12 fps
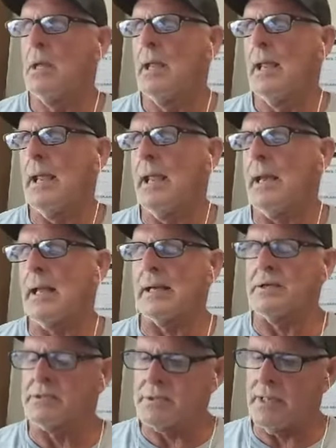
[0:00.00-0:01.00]
And like
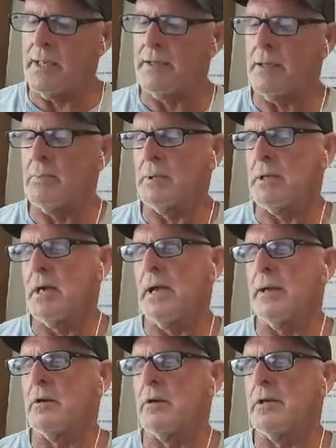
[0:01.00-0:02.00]
I said, Emily and
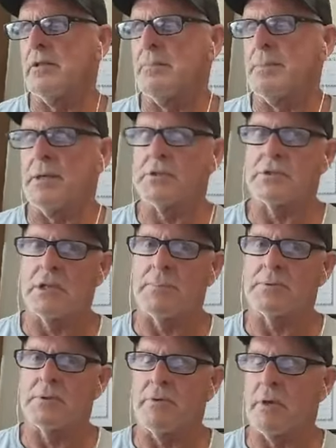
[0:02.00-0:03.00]
I are in the best
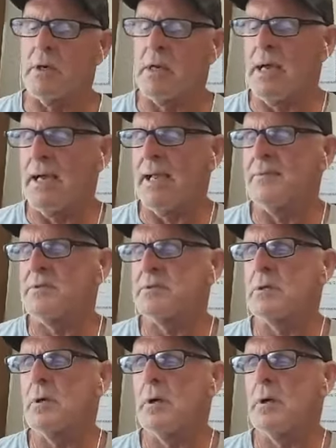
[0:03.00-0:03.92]
shapes of our lives.